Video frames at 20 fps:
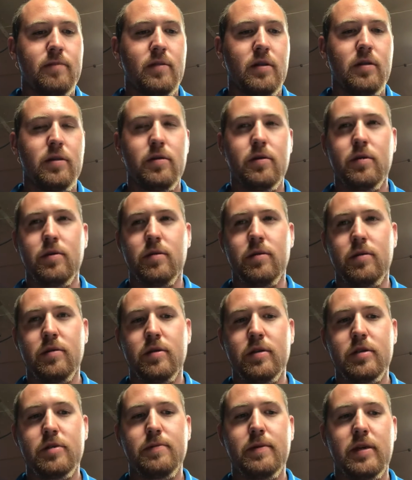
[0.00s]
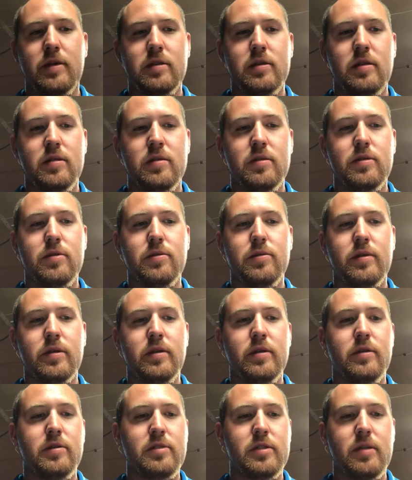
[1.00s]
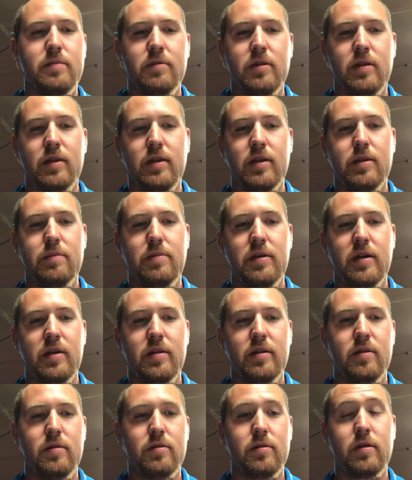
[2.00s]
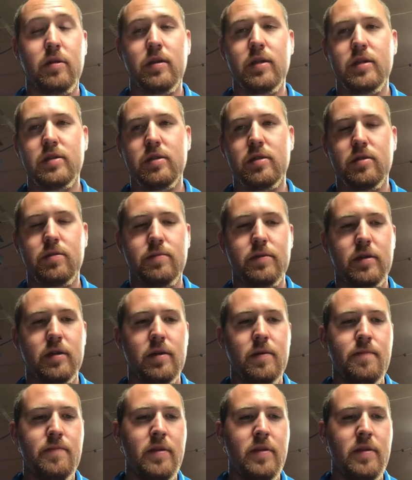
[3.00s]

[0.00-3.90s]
you can expect to intercept the glide path, or the glide slope there,